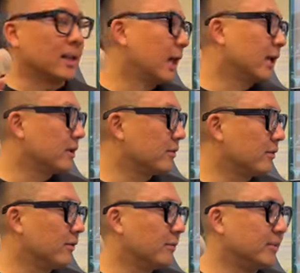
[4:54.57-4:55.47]
like,
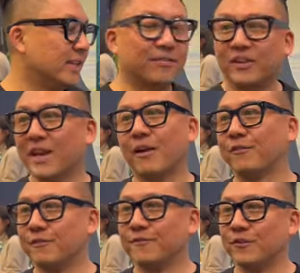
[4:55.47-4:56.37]
definitely
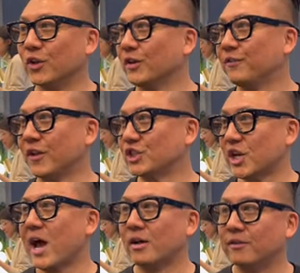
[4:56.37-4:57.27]
not fully
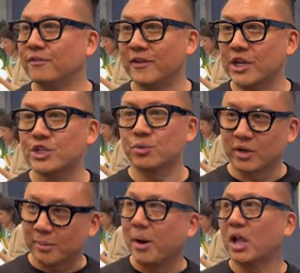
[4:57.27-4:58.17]
flushed out and finished.
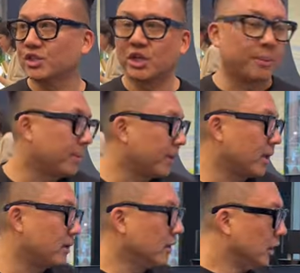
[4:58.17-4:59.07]
We're gonna polish it up a
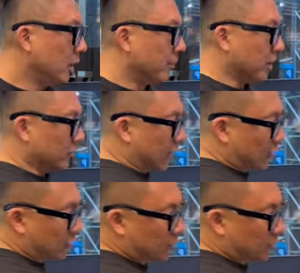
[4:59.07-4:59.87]
bit. But you've got your